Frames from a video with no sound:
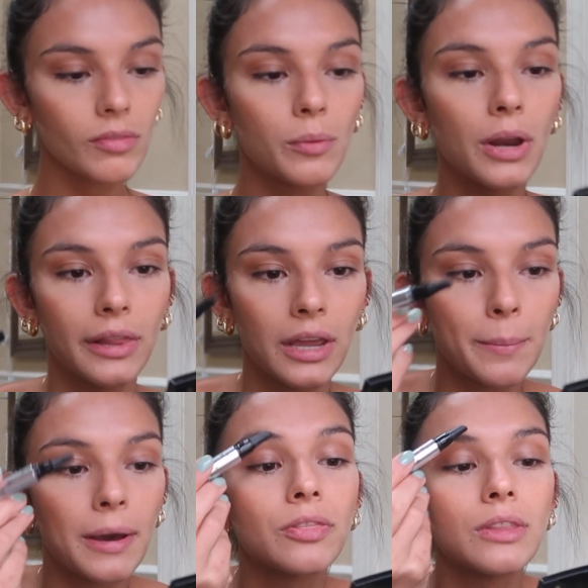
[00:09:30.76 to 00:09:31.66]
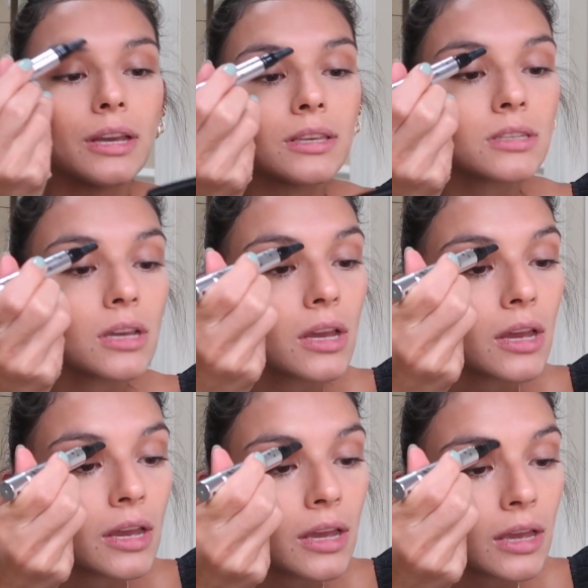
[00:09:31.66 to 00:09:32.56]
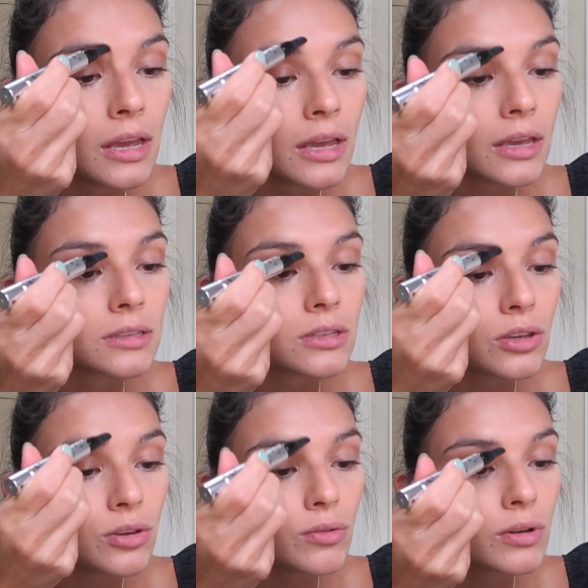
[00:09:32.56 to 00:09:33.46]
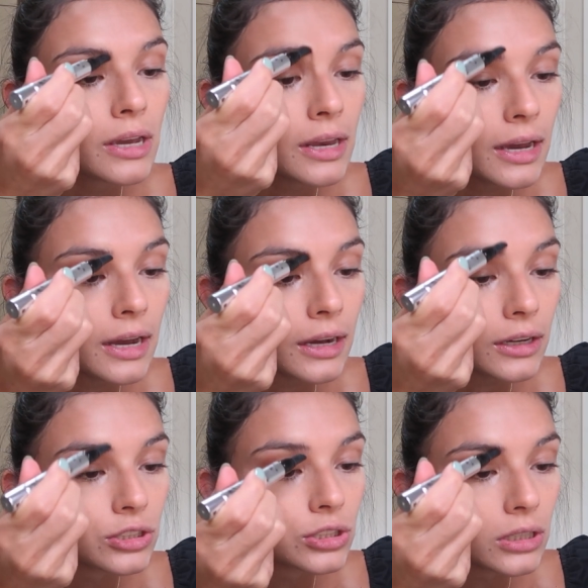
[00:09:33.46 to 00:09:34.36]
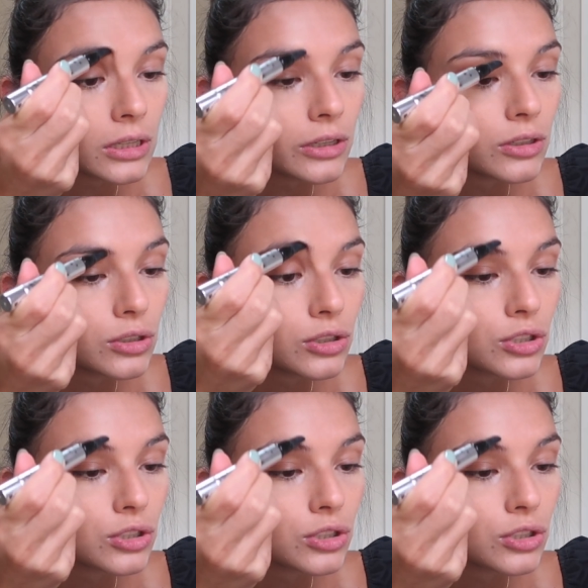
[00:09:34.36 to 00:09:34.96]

what I like about this is you can actually